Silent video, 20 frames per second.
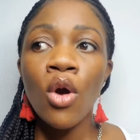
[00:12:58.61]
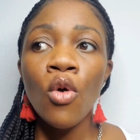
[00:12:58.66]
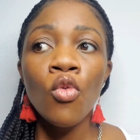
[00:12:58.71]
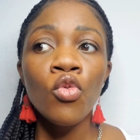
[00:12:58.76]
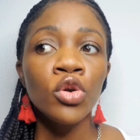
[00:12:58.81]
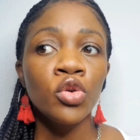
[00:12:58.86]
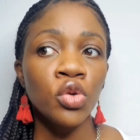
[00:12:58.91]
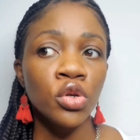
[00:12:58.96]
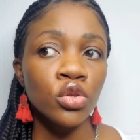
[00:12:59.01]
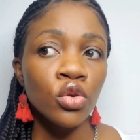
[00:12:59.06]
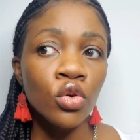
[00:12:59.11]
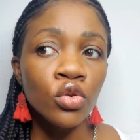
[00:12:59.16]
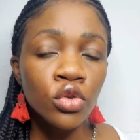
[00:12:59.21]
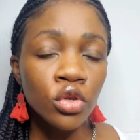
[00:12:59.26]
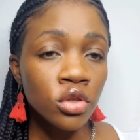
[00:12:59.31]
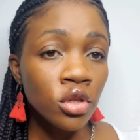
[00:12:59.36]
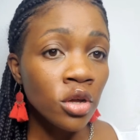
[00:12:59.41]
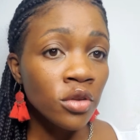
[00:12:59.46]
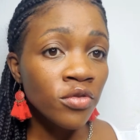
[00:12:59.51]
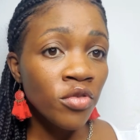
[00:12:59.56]
which was also
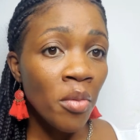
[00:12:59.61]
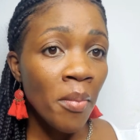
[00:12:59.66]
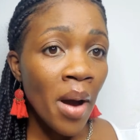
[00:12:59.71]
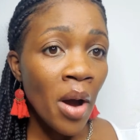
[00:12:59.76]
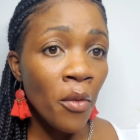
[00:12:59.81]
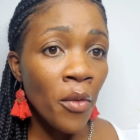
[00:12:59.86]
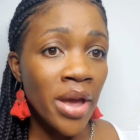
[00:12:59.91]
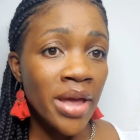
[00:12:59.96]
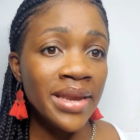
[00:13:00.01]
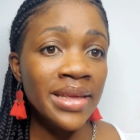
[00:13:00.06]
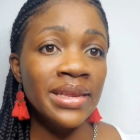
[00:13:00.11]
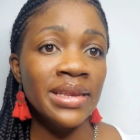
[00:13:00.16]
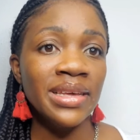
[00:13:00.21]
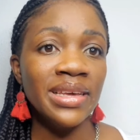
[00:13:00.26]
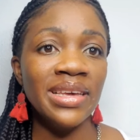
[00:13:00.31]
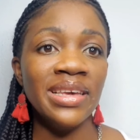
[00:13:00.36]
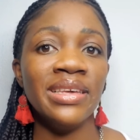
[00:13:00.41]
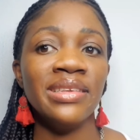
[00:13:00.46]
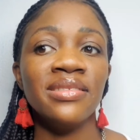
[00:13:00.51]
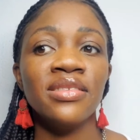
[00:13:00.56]
done for my wedding
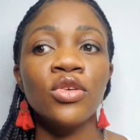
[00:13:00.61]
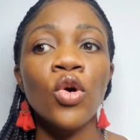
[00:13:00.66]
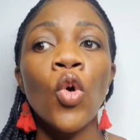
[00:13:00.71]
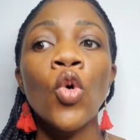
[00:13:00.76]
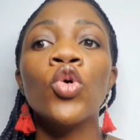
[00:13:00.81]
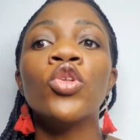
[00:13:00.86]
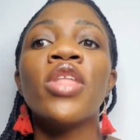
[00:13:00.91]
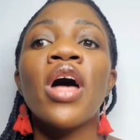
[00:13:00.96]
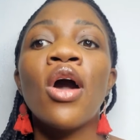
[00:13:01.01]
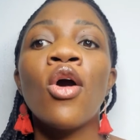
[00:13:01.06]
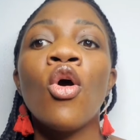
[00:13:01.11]
is older